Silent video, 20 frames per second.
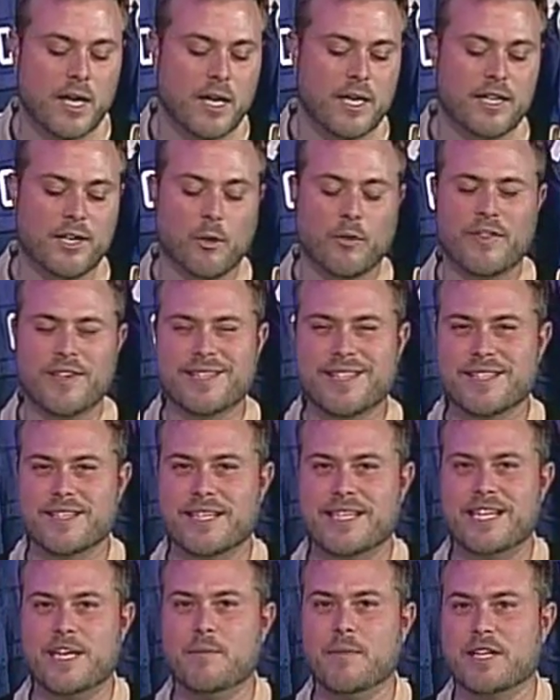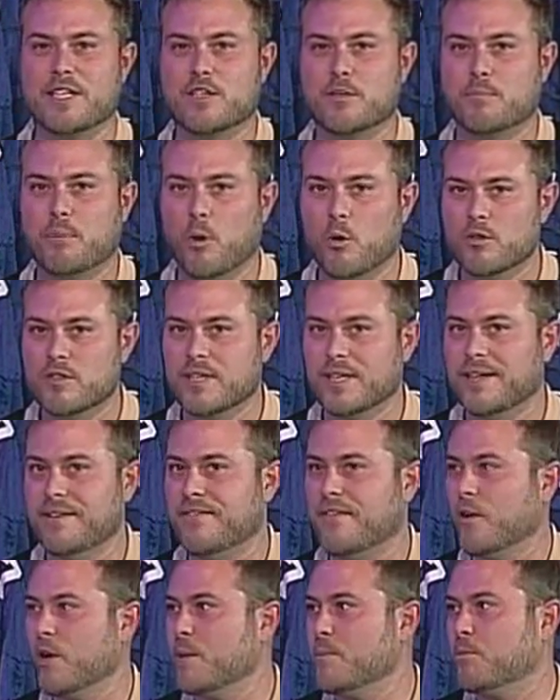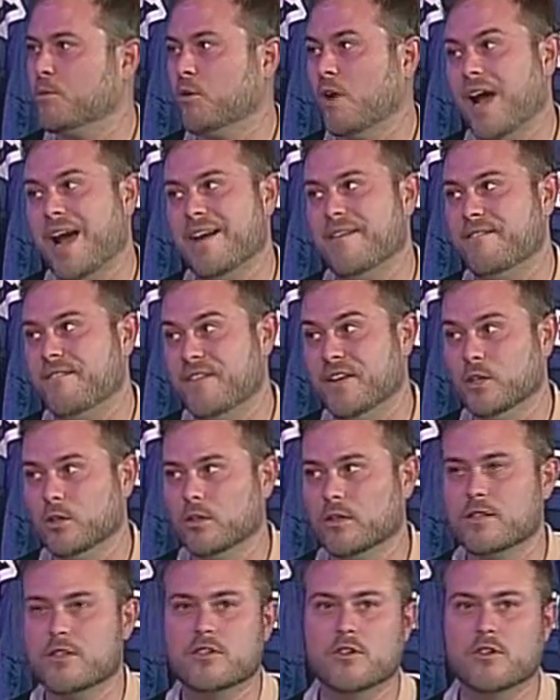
You know, this is a team that's supposedly very pride filled,